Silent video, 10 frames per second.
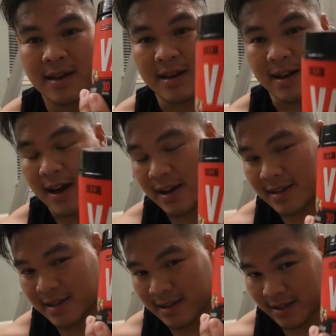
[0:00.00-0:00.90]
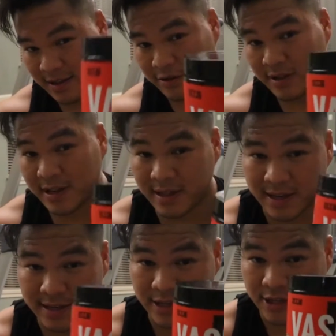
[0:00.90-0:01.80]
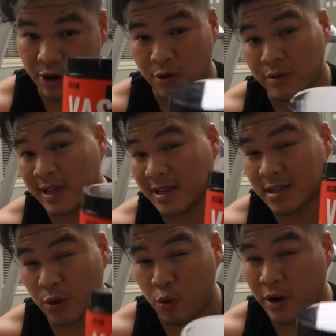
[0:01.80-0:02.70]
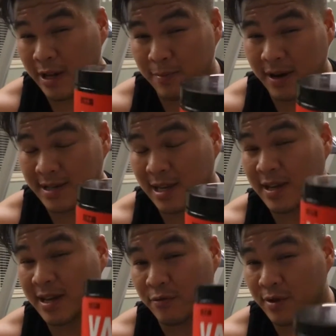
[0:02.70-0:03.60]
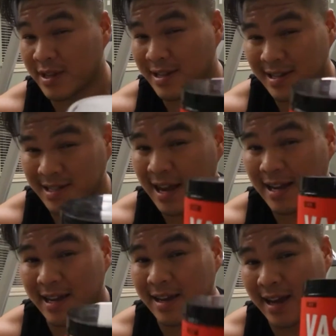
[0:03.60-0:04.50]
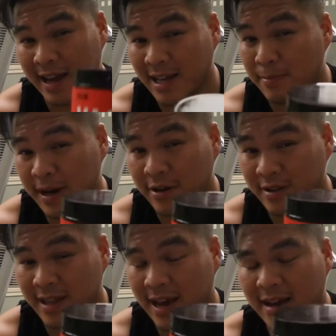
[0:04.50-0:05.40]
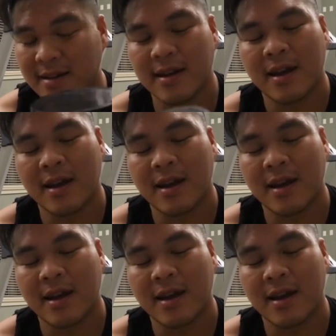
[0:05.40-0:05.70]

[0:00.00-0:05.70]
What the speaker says: Guys, literally this is only 20 bucks. I mean, it really does not get any better than that.